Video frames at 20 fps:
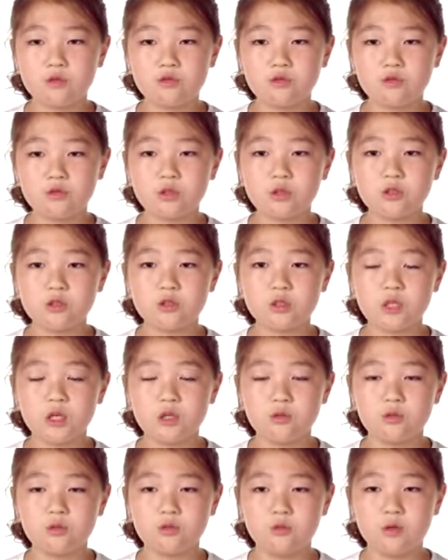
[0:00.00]
through
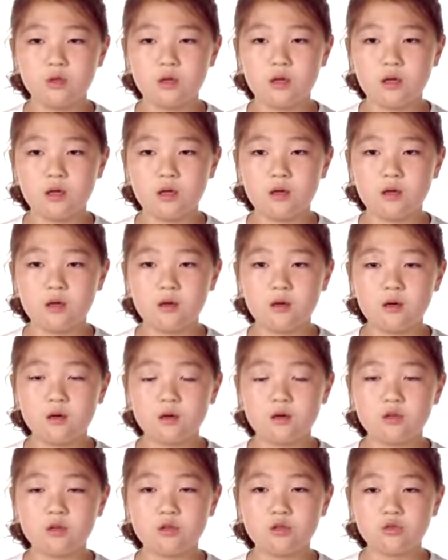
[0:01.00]
the door,
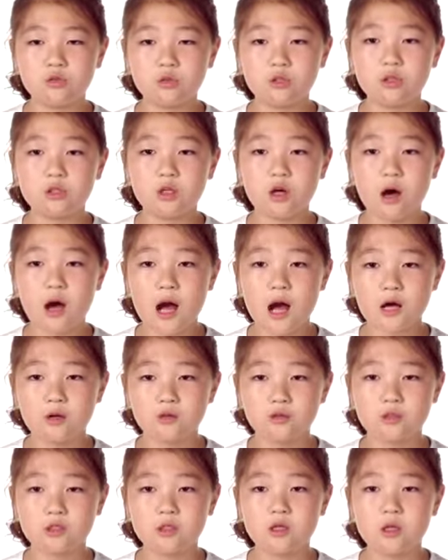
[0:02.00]
through the
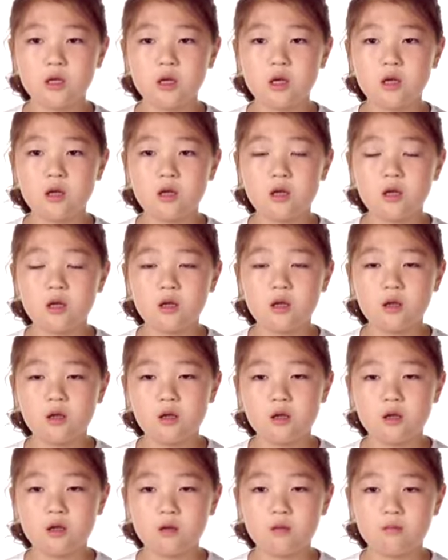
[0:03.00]
house.
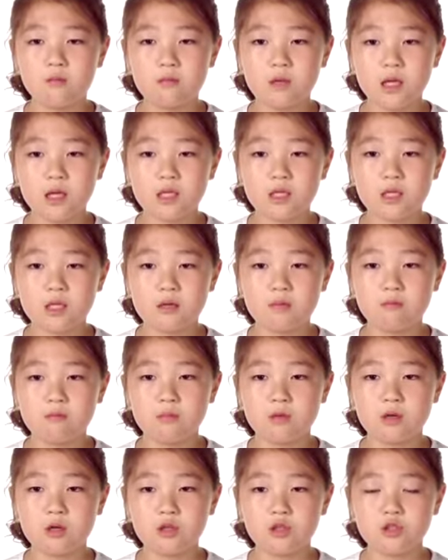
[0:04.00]
Maddie
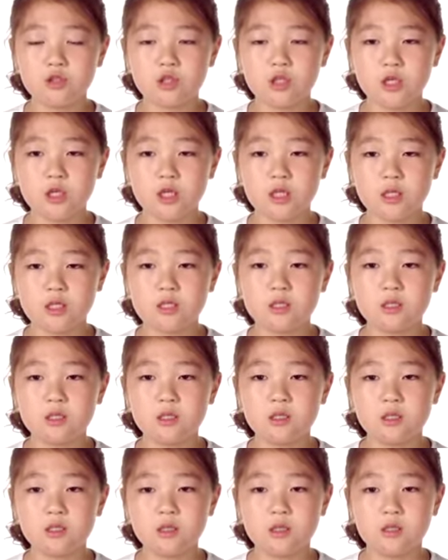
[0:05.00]

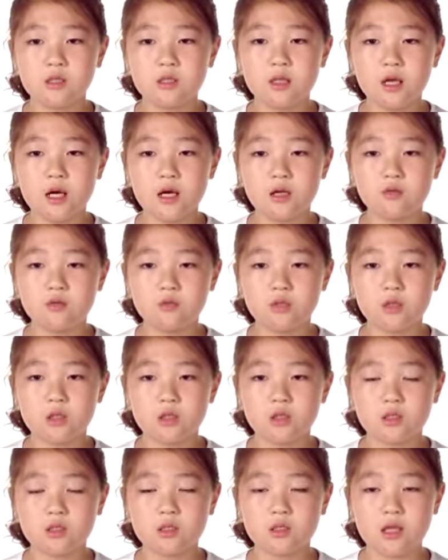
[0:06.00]
marches down
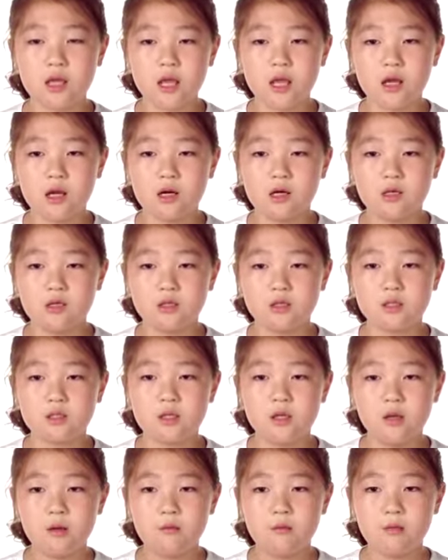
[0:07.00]
the
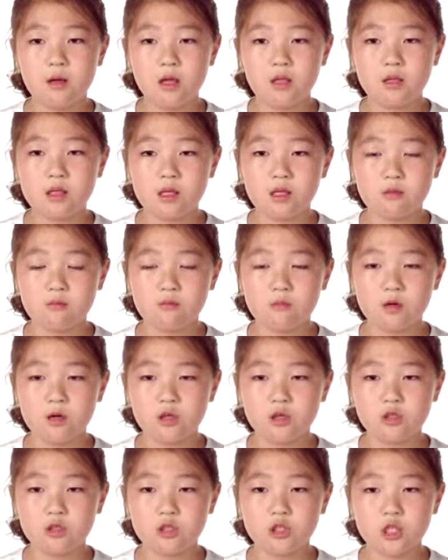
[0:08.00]
stairs. Maddie
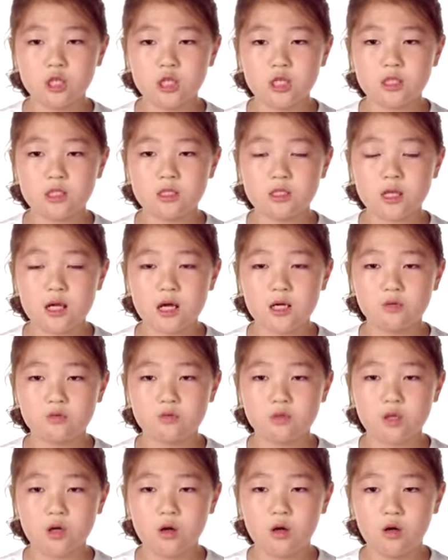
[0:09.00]
marches
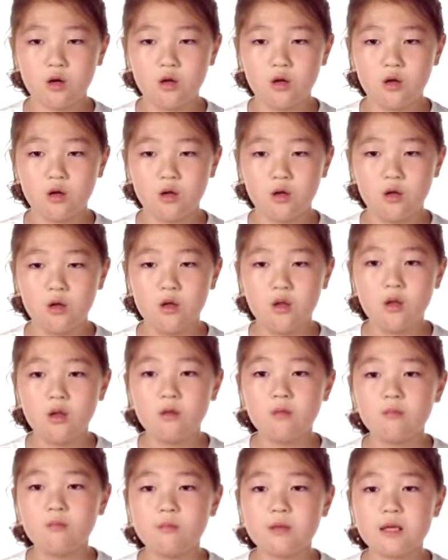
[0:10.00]
down the hall.
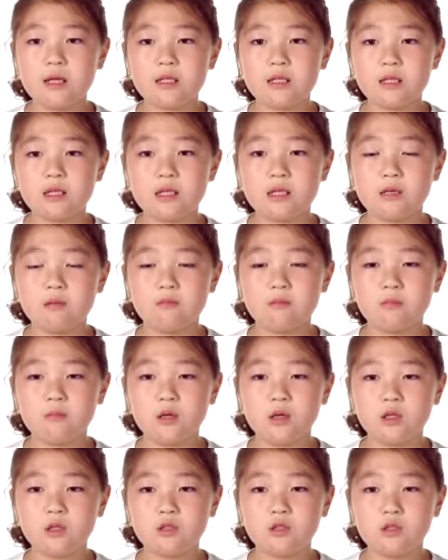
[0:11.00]
Maddie
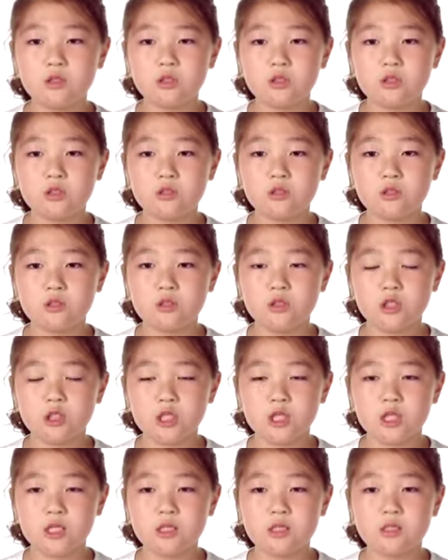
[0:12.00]

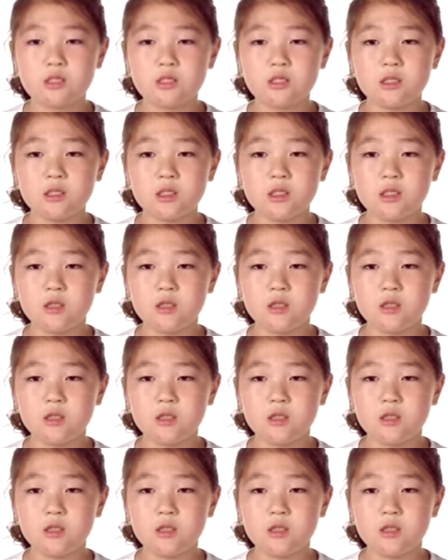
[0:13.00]
marches